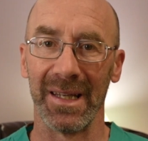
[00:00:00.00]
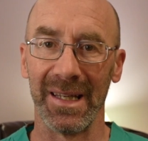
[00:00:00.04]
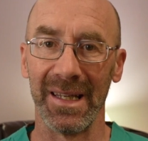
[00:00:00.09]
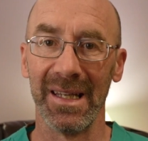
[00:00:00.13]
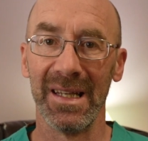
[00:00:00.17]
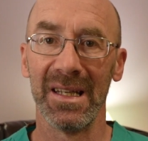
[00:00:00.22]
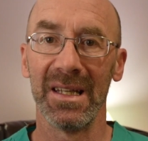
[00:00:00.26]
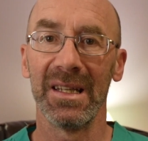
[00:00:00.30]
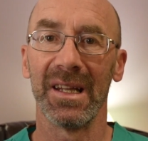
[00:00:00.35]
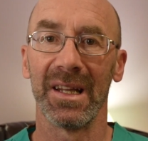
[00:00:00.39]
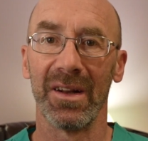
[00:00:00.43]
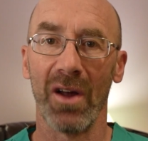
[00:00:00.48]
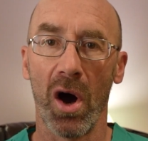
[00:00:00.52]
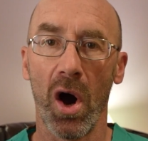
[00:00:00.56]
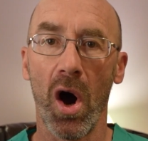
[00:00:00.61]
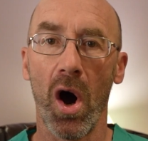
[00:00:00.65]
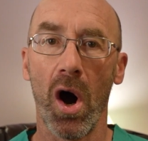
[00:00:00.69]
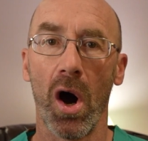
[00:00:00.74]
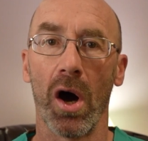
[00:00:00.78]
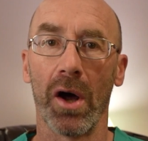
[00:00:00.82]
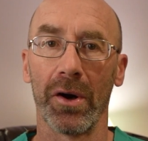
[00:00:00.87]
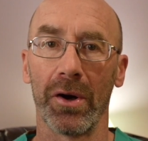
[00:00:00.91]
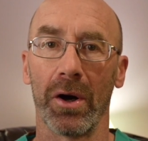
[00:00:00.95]
in and
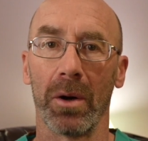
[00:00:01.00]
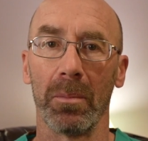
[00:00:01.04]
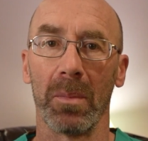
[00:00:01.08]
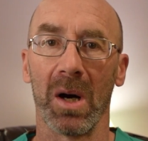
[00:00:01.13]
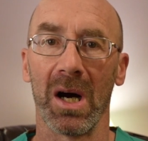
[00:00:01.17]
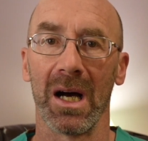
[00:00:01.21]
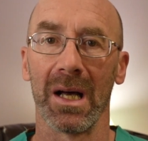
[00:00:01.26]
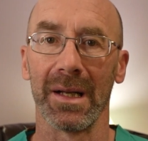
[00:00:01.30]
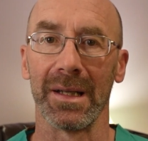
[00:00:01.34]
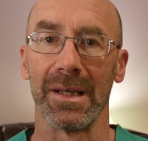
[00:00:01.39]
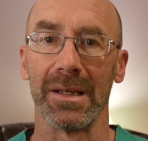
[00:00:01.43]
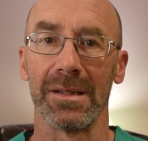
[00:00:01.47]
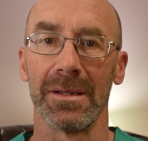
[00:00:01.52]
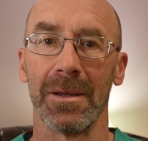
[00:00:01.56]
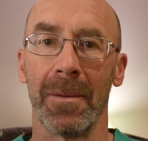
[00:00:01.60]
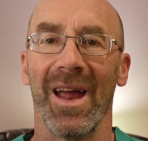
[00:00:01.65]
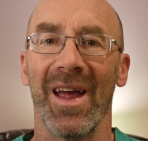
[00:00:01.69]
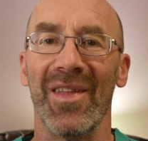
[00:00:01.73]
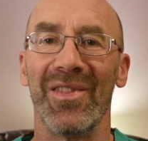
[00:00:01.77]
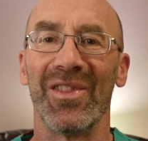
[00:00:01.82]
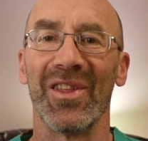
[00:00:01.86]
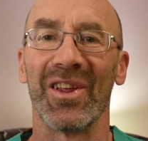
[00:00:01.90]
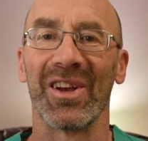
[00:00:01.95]
on our bodies.
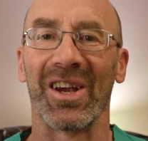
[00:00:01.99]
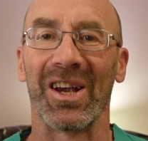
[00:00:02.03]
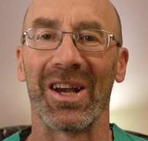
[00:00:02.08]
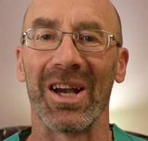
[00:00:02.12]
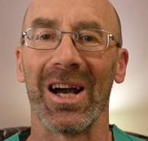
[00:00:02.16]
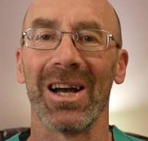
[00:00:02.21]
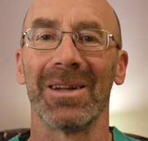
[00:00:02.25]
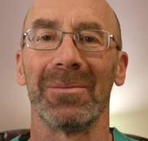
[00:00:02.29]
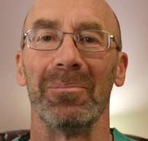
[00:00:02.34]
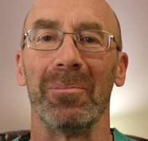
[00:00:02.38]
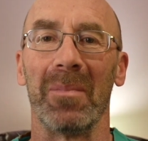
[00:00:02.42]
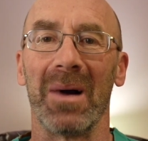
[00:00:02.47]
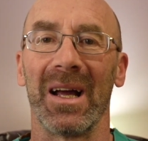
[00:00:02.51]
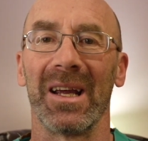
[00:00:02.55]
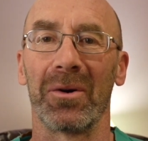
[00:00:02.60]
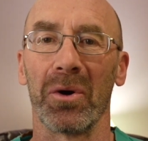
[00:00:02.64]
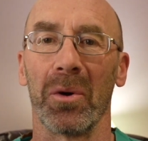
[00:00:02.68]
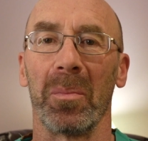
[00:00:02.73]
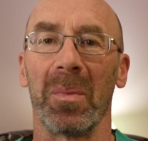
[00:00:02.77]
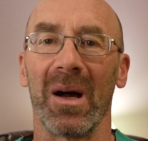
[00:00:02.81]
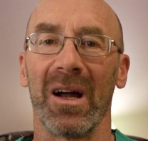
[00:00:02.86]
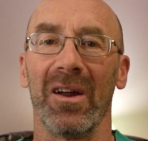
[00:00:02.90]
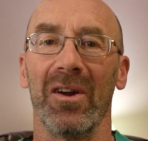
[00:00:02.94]
And the gut
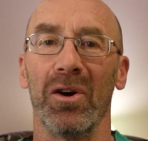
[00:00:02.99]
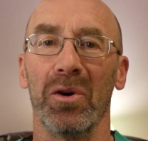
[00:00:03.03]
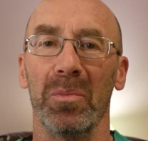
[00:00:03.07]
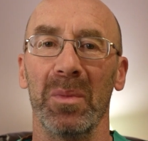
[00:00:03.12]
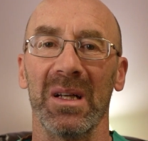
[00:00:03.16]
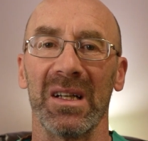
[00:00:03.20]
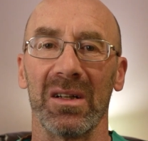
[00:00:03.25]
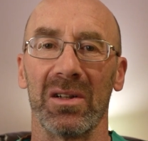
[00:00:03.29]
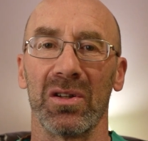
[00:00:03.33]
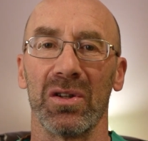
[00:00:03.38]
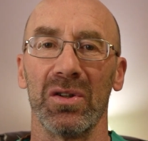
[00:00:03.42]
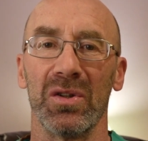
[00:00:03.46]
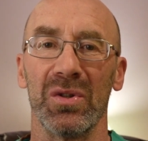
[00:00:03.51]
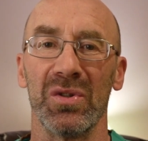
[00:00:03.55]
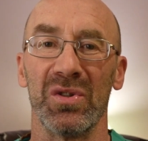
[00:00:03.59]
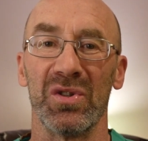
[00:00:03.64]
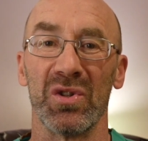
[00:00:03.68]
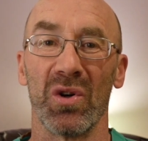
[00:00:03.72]
microbiome includes